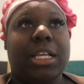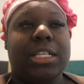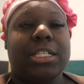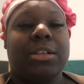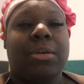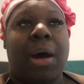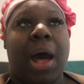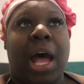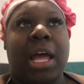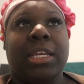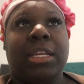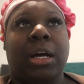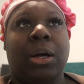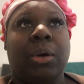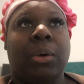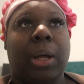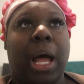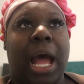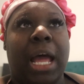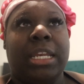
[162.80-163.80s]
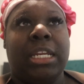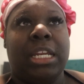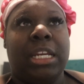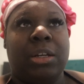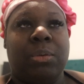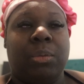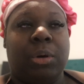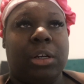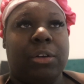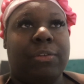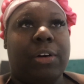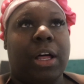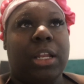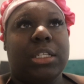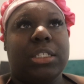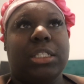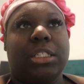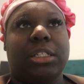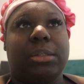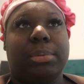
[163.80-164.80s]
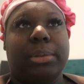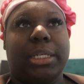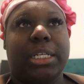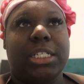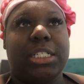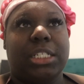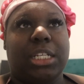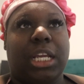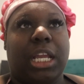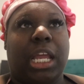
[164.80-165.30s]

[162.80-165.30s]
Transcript: So I don't, I didn't want to fall into depression.